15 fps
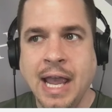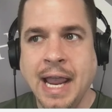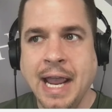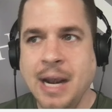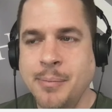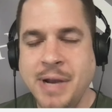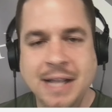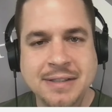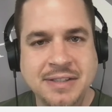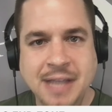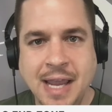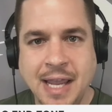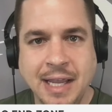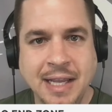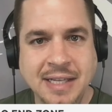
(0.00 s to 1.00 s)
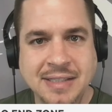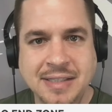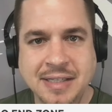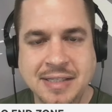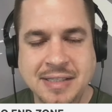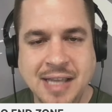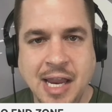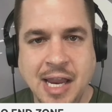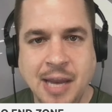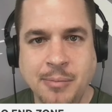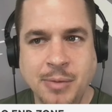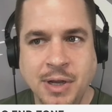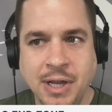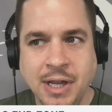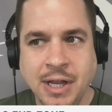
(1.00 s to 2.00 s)
And I'm not saying he's the
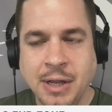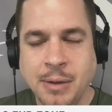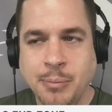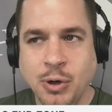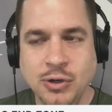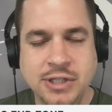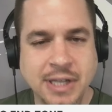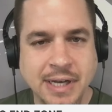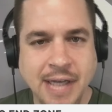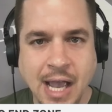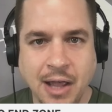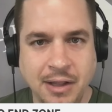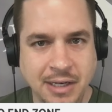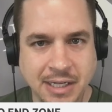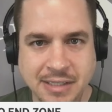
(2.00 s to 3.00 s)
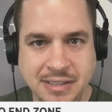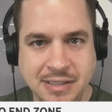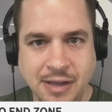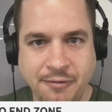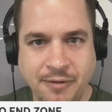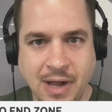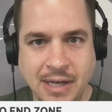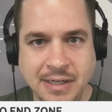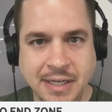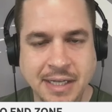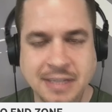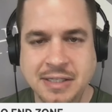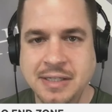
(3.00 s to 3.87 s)
same personality as Stephon Diggs.